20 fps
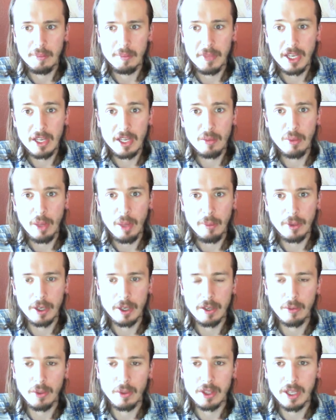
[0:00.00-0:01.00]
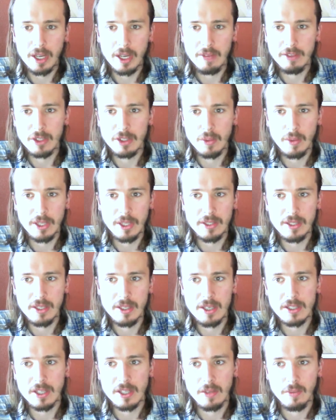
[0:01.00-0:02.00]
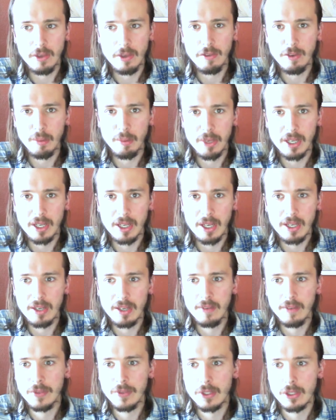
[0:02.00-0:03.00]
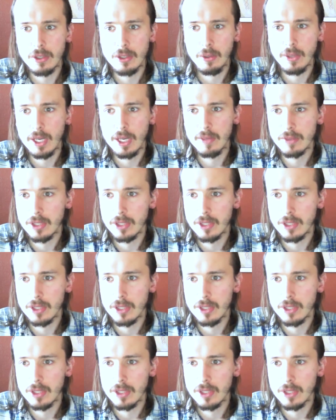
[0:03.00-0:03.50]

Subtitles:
in memory without having to write the disk and read from it again to slow down.